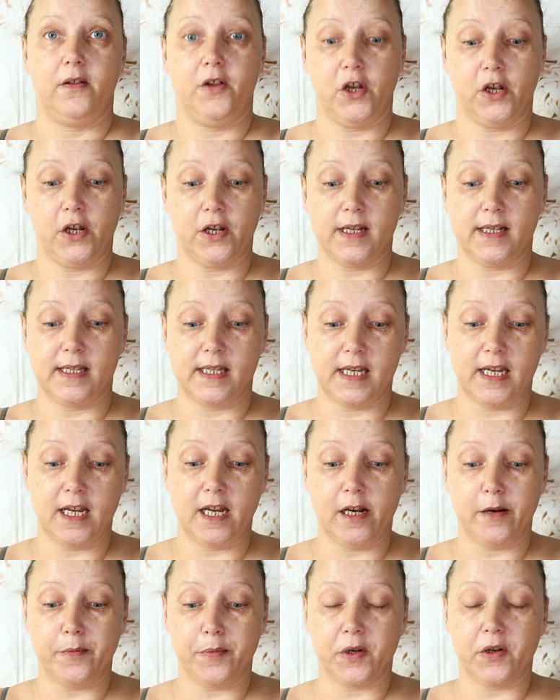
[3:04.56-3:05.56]
the
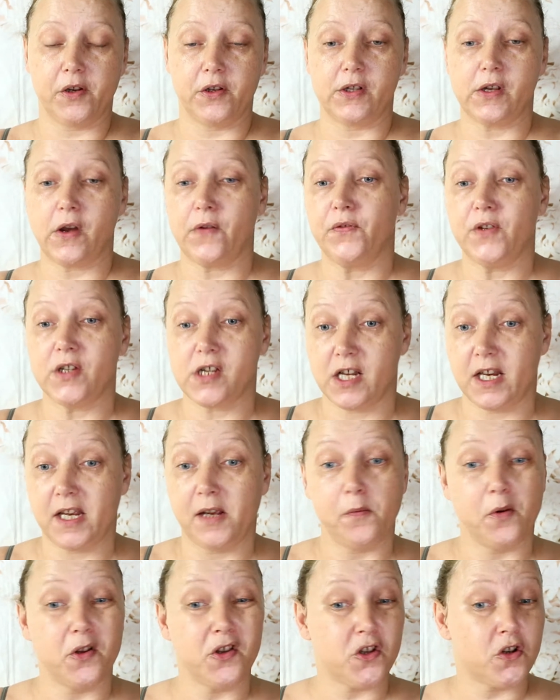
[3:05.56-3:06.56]
concealer, because obviously
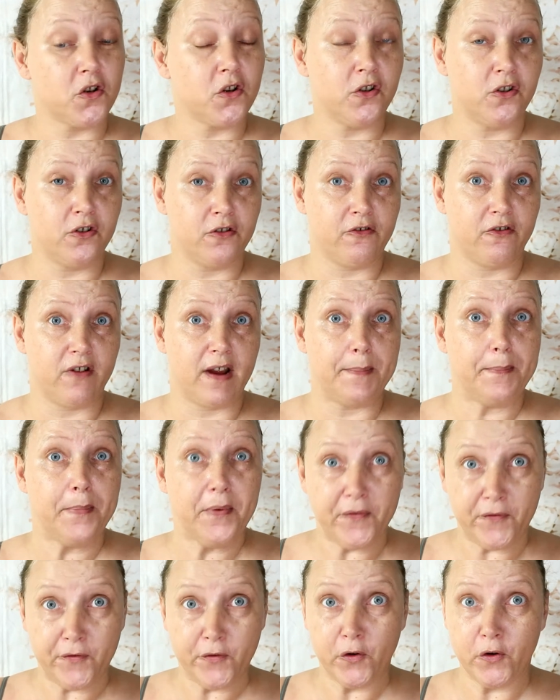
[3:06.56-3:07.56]
you want to colour correct
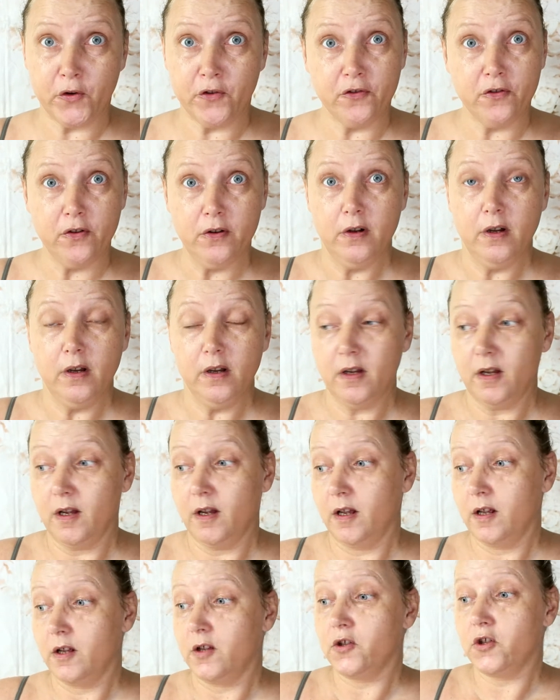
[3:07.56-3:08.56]
before,
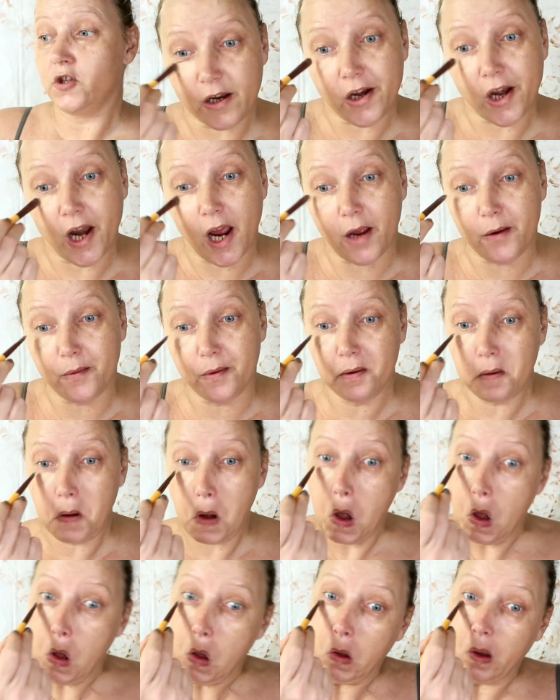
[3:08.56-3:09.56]
you know,
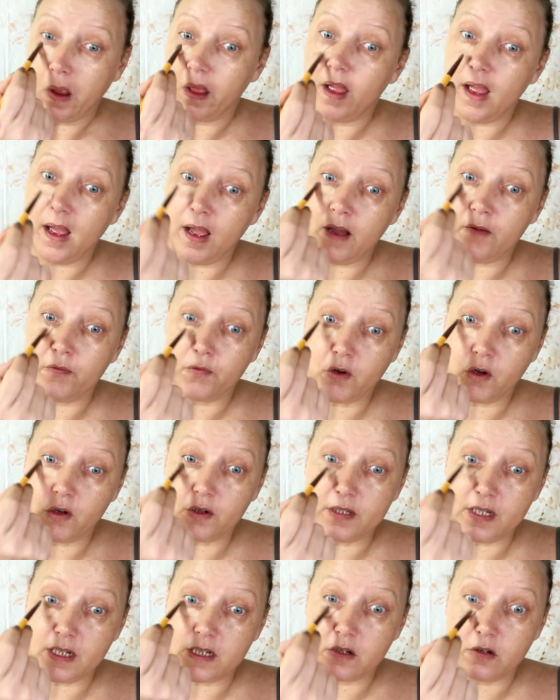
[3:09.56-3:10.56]
I have
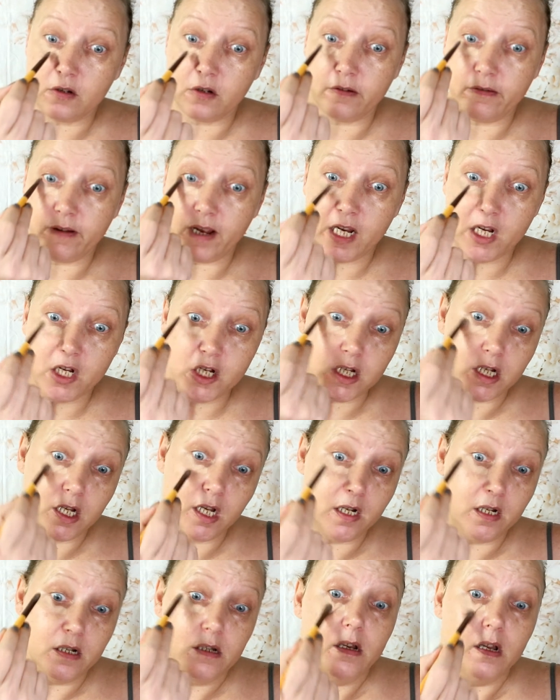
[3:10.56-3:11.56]
got
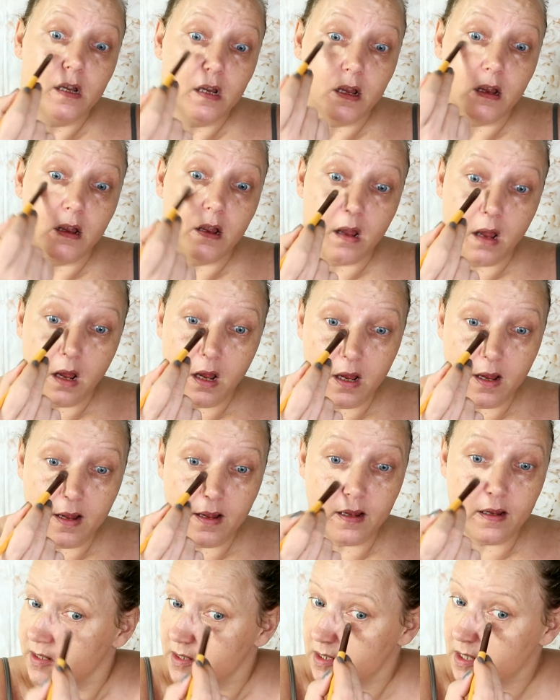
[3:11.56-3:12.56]
discoloration.
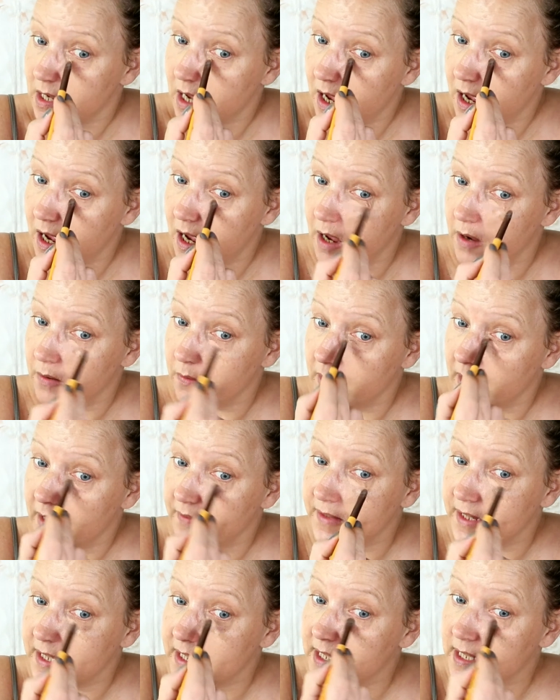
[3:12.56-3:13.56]
And so,
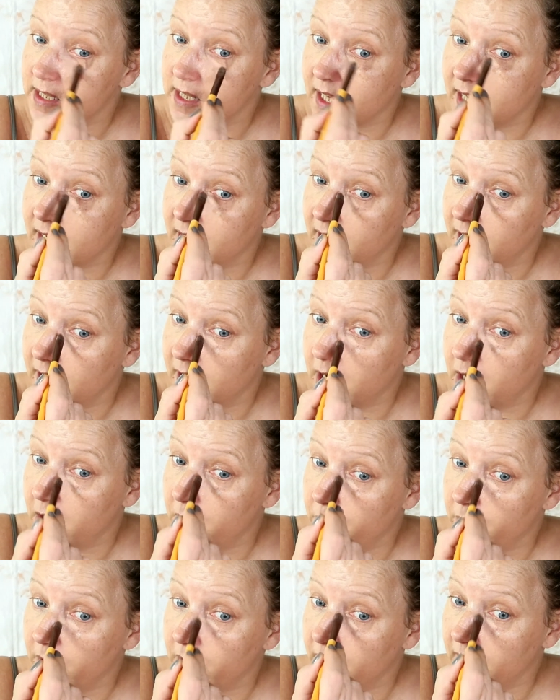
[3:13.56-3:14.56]
and this is the
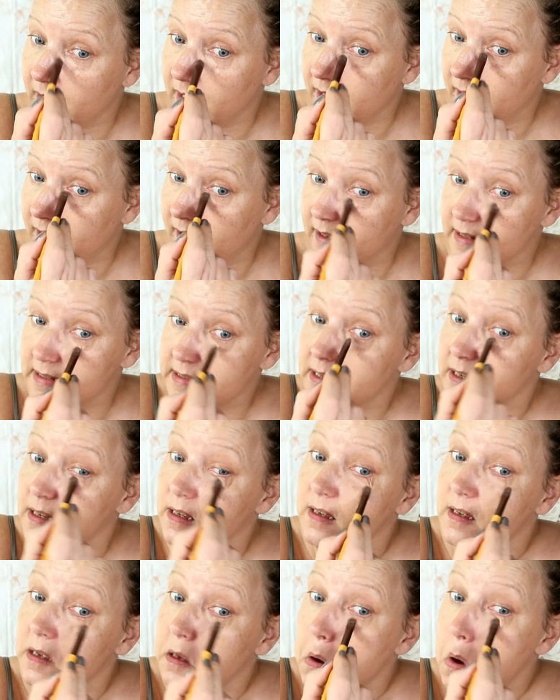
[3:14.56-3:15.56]
Kiko one, guys.
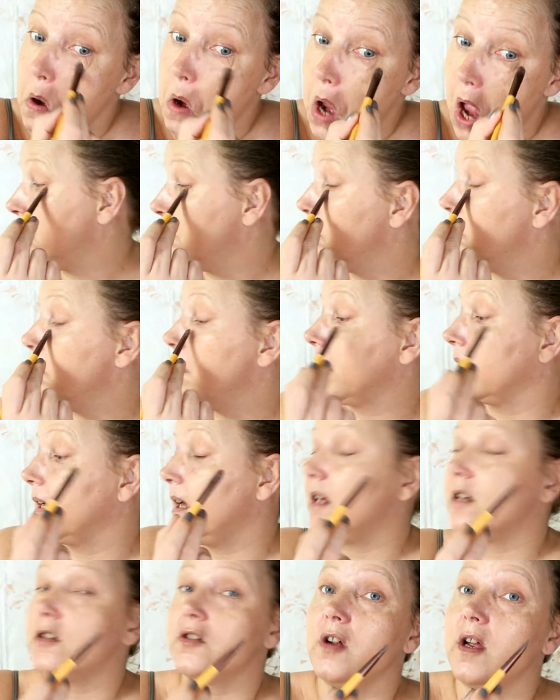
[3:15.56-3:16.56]
My
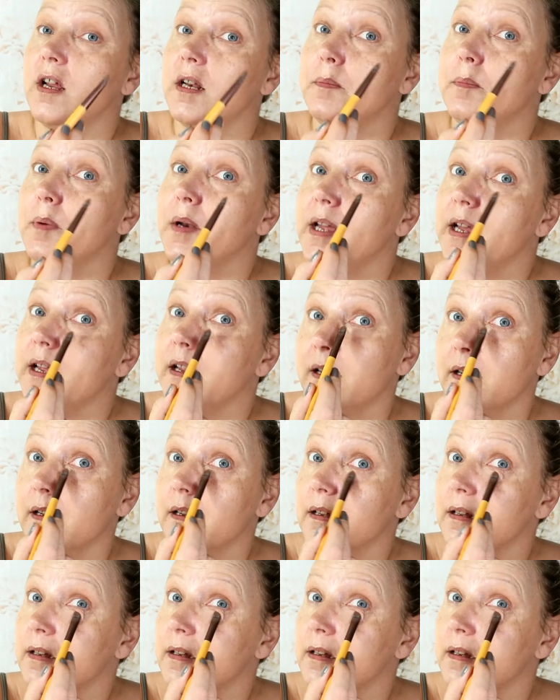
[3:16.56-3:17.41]
cat's trying to play